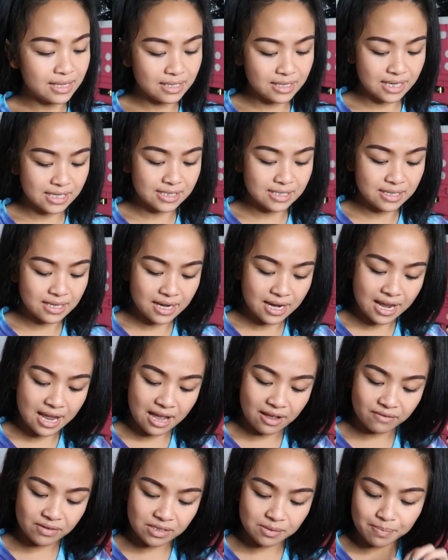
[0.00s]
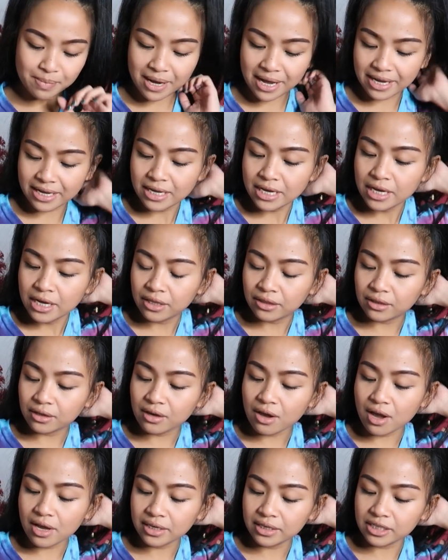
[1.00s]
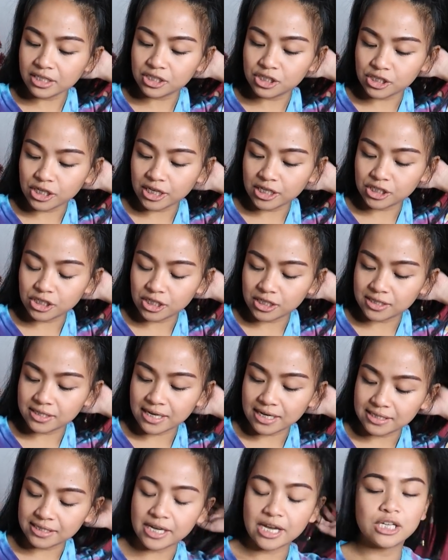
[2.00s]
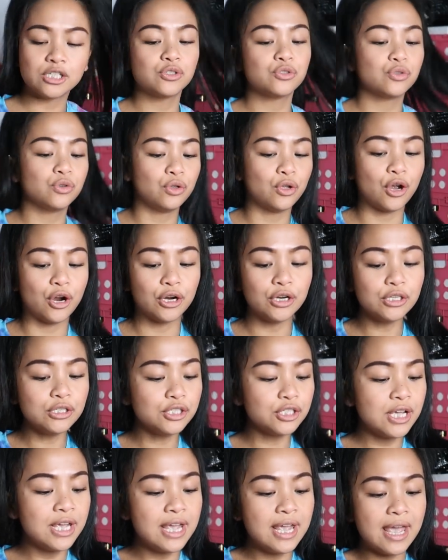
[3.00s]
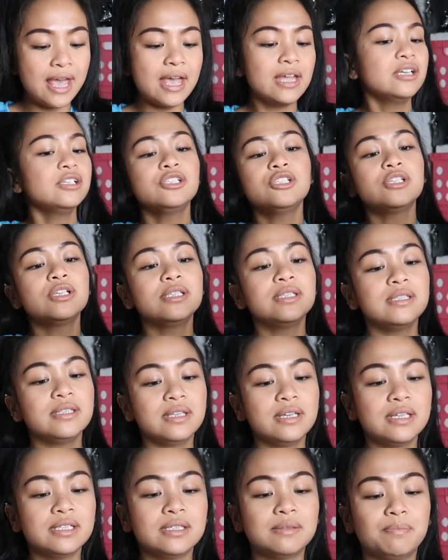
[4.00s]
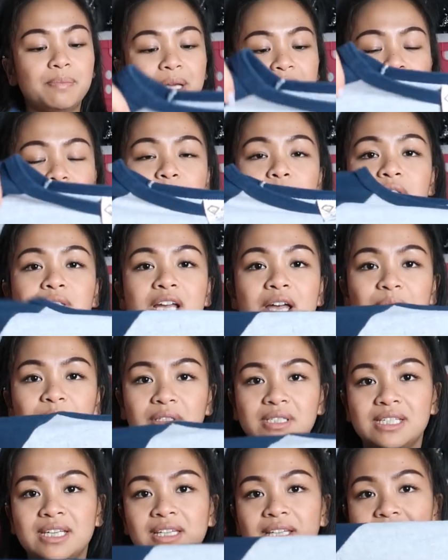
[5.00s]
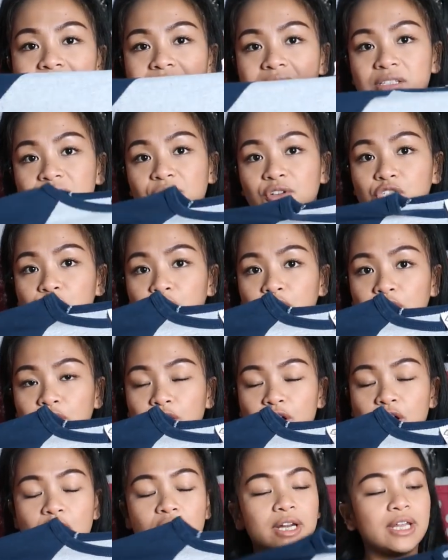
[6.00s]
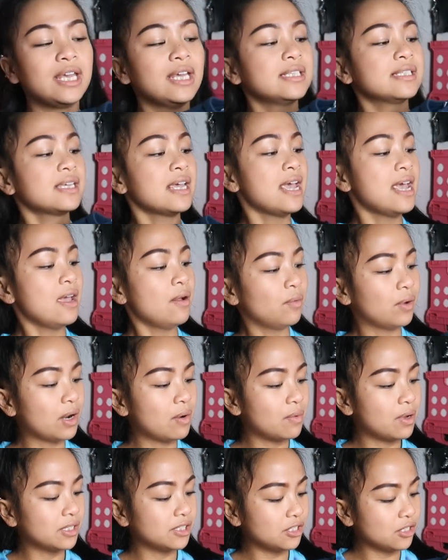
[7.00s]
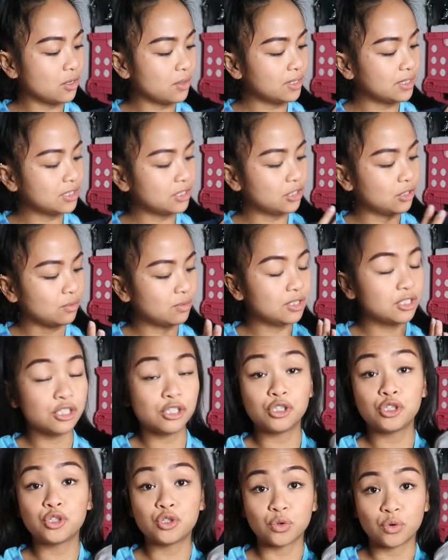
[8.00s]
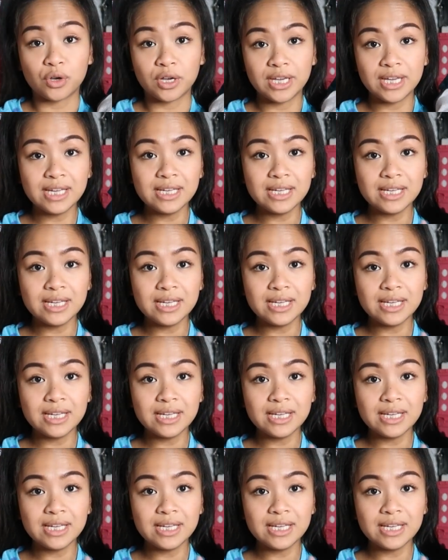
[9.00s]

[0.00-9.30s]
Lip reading: the next thing that I have is by The Cotton Exchange in a size extra large, and it's just this baseball type of tee that says Virginia on it. What I wanted to go ahead and do is destroy